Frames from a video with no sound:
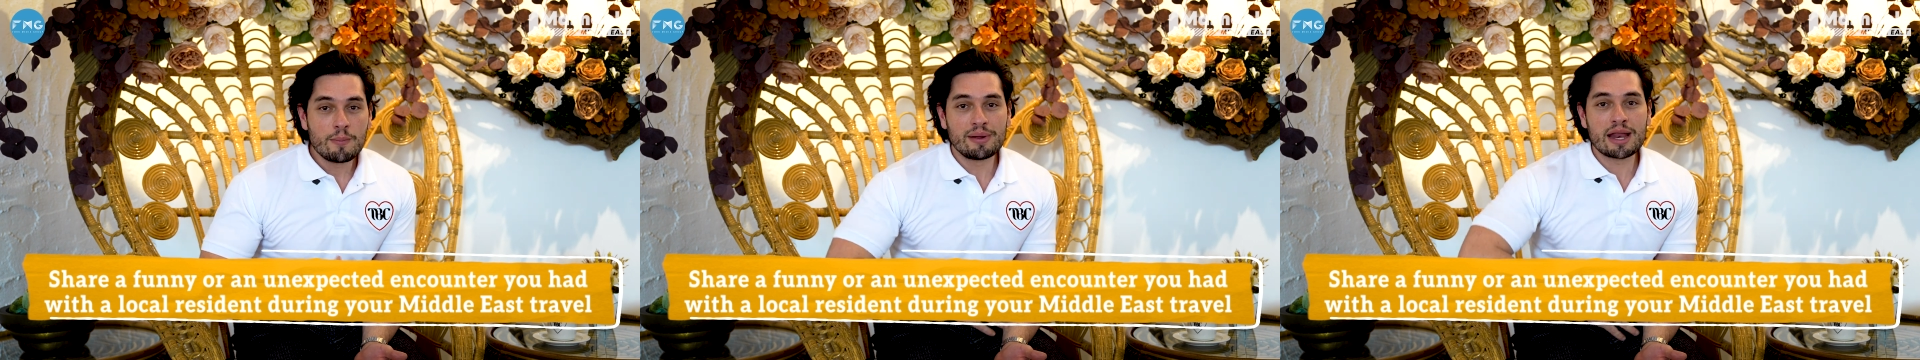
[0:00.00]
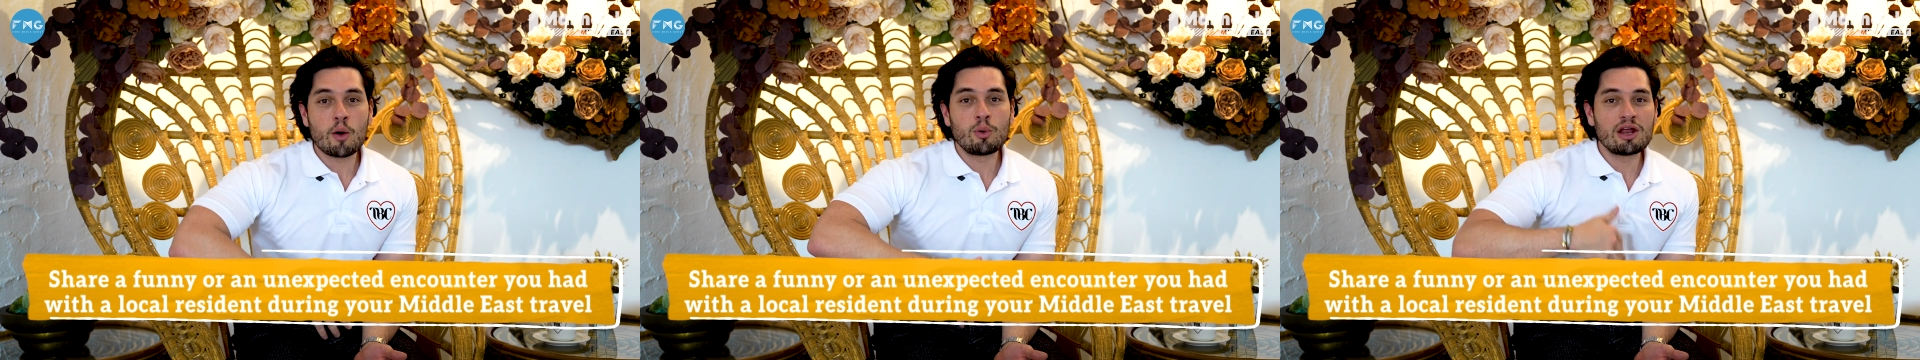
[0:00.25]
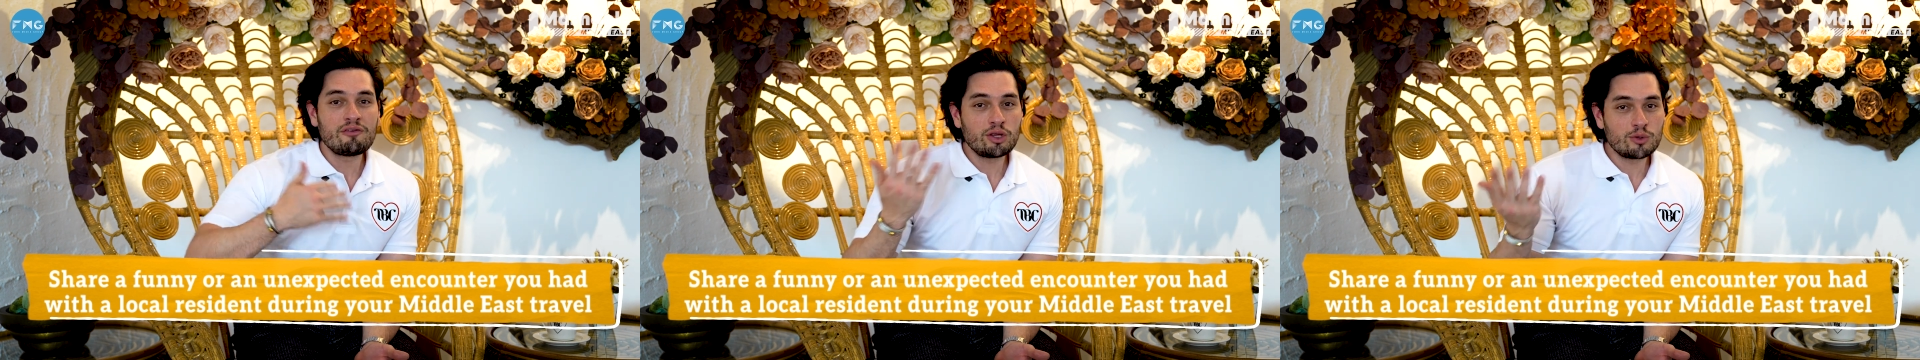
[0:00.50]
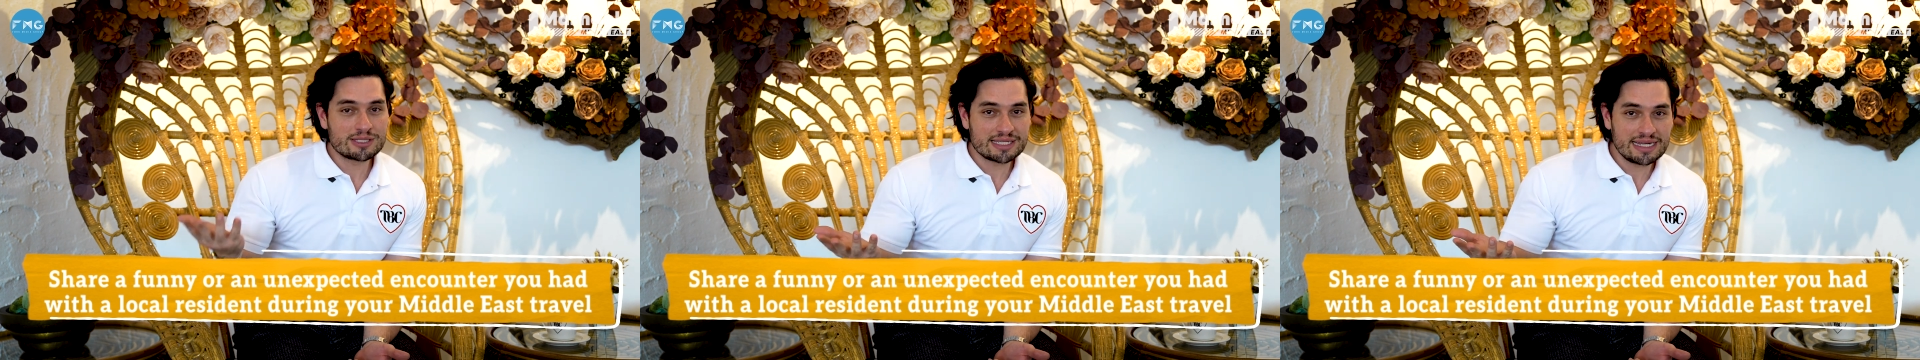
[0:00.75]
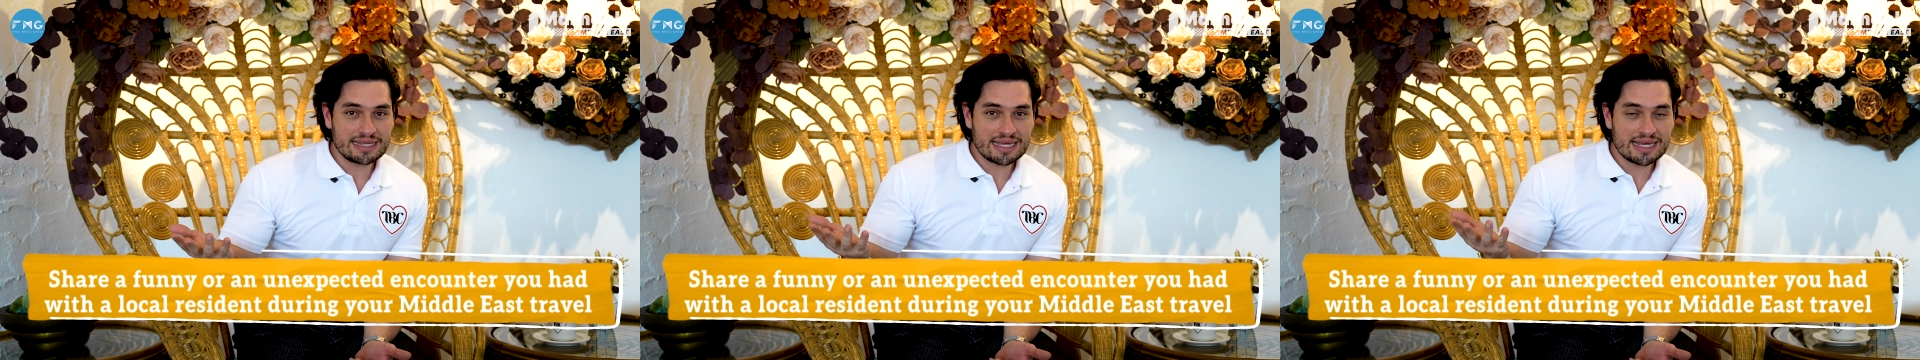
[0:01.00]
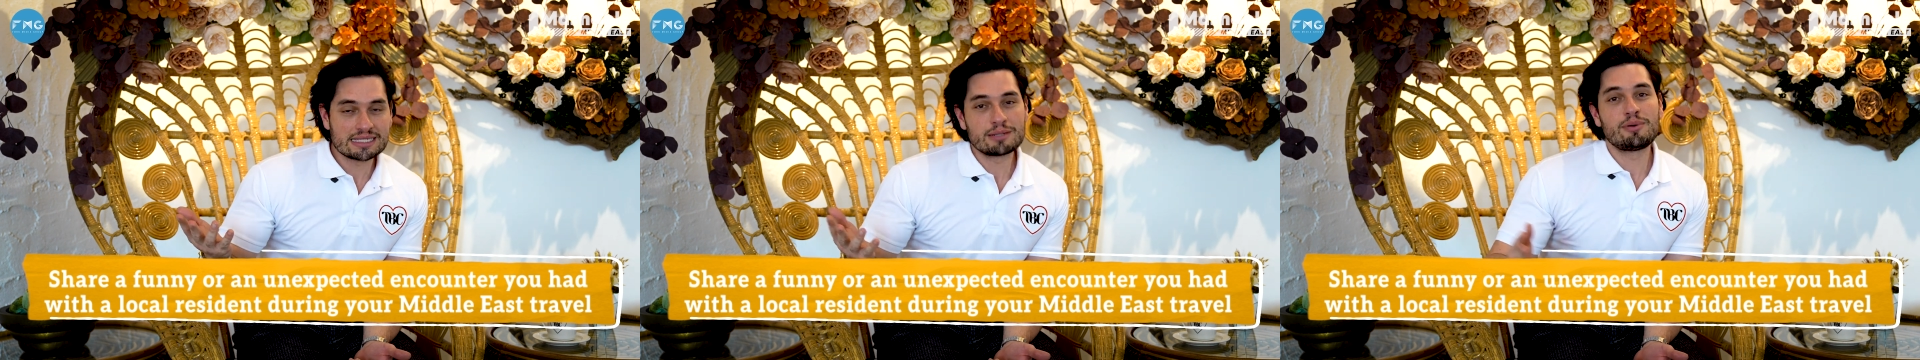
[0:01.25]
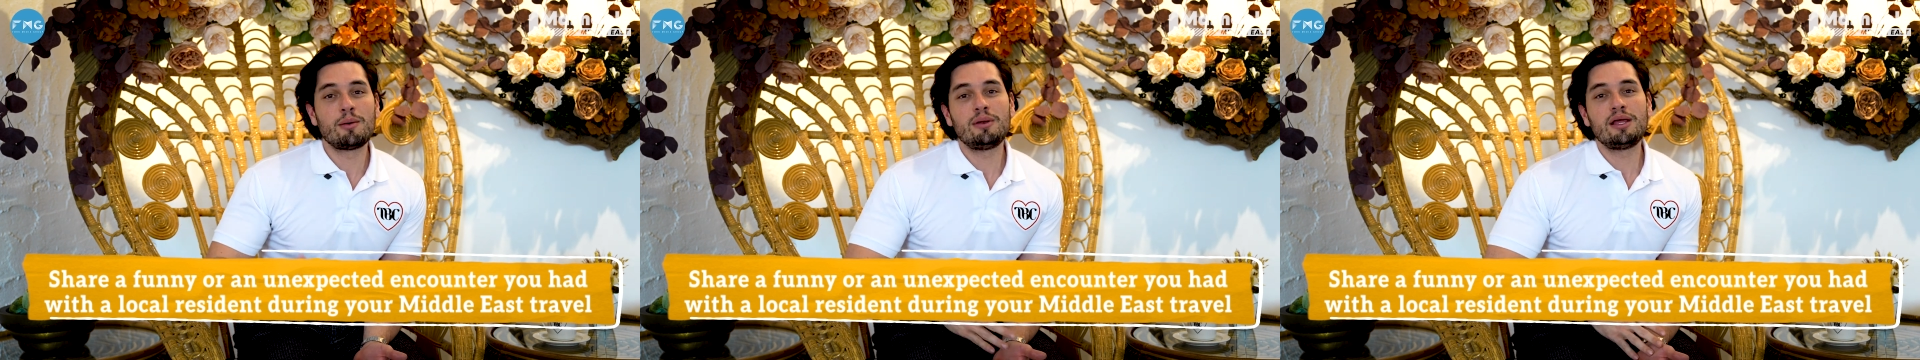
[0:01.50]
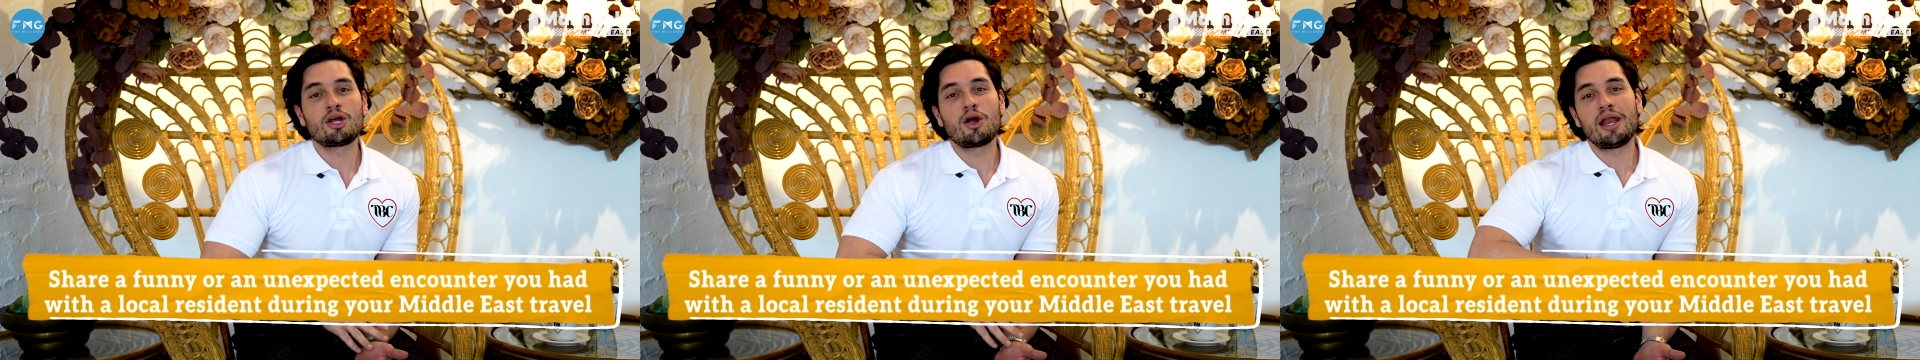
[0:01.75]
But now whenever I do silly things in public,